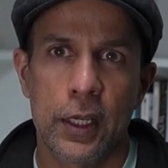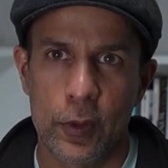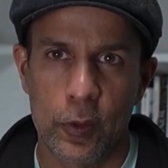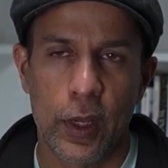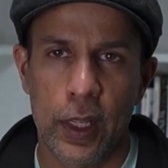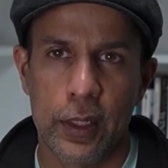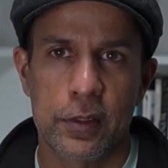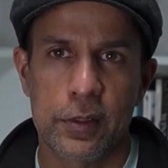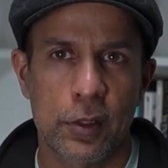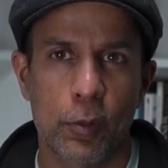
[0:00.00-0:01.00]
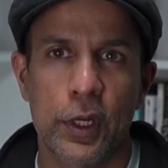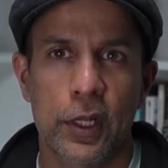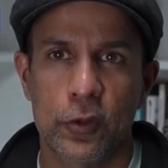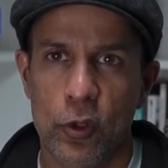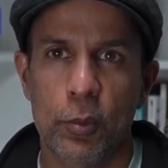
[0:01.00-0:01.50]
and some
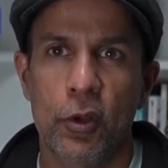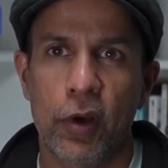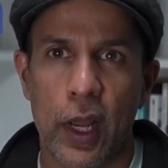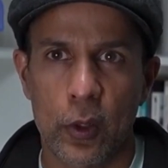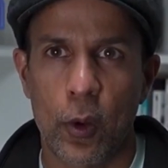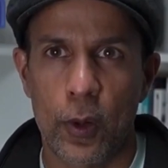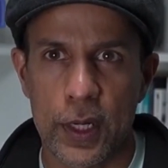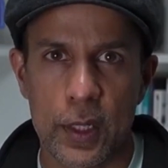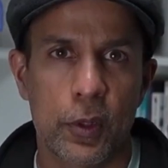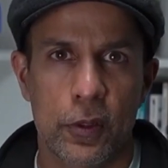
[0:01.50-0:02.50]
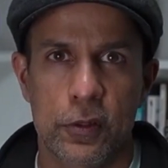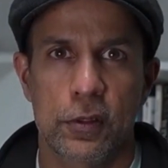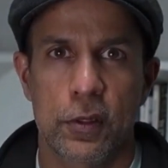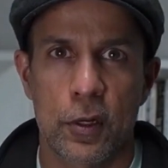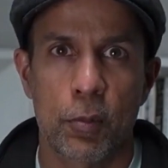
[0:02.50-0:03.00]
data is going to be of high quality because
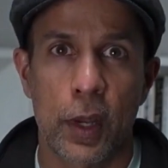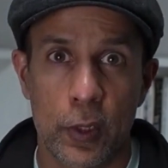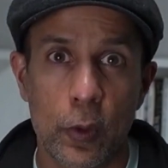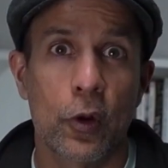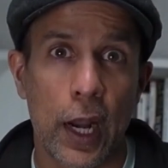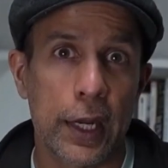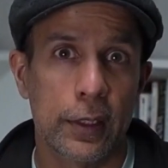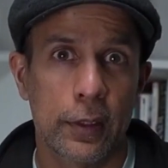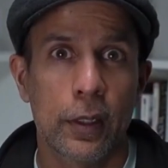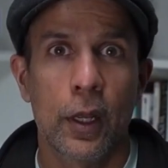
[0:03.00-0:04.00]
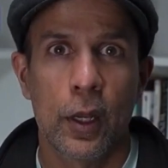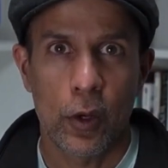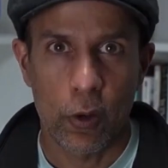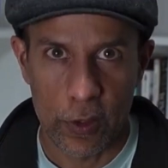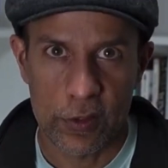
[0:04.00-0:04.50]
it's written by a good writer
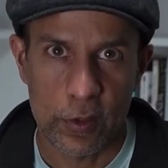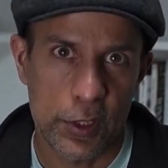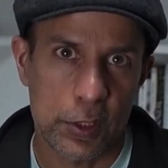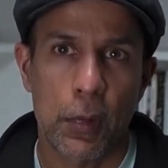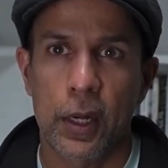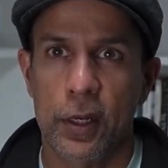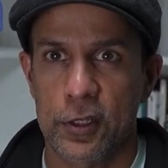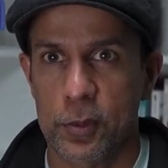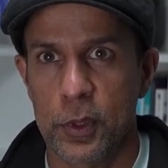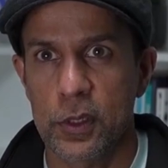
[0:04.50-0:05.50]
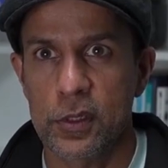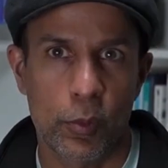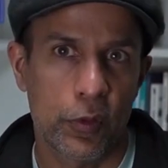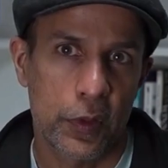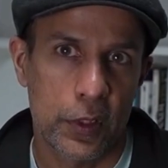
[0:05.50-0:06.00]
or a subject matter expert.
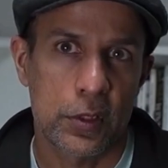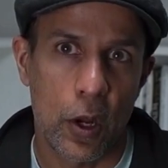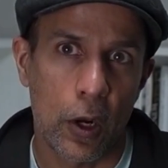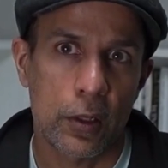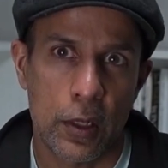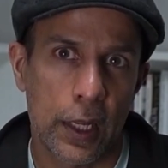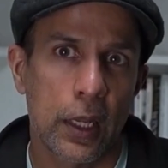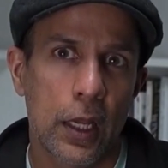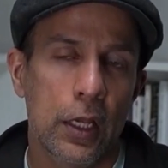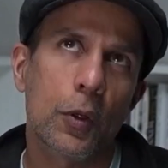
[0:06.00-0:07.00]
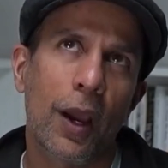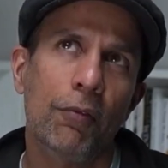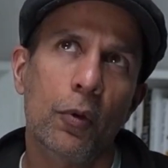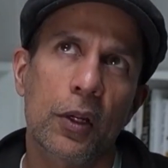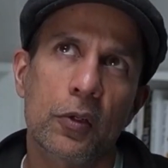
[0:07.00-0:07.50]
Some of it is not. Like, you
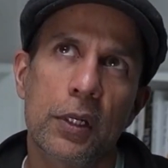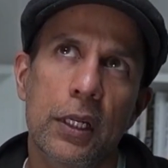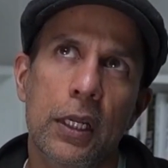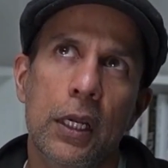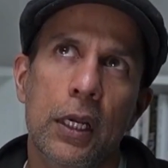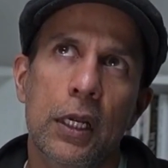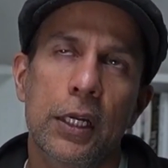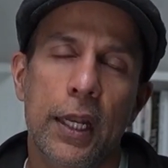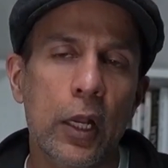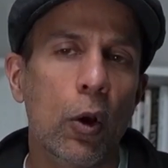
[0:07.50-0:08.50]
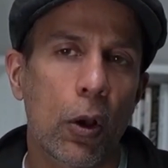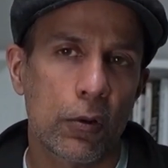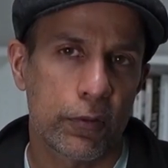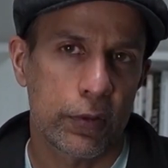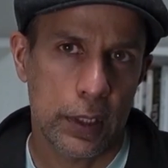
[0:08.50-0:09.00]
have to actually take
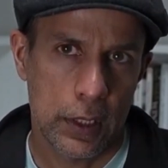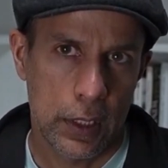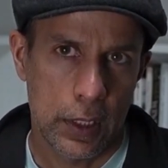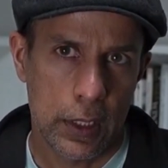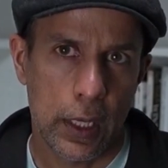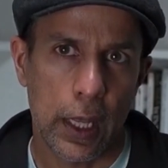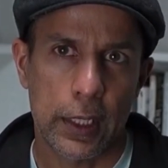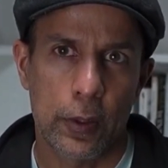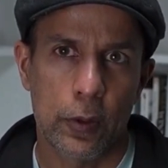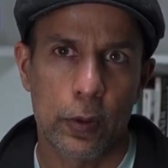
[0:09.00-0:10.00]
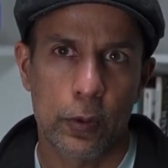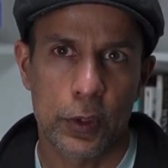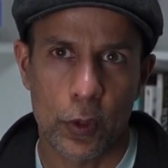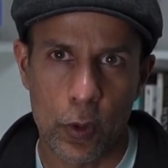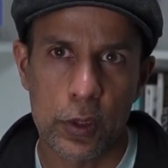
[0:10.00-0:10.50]
all of it, like,
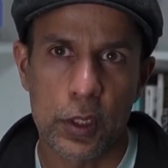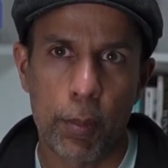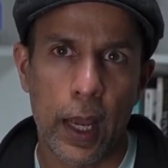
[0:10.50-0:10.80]
the good, the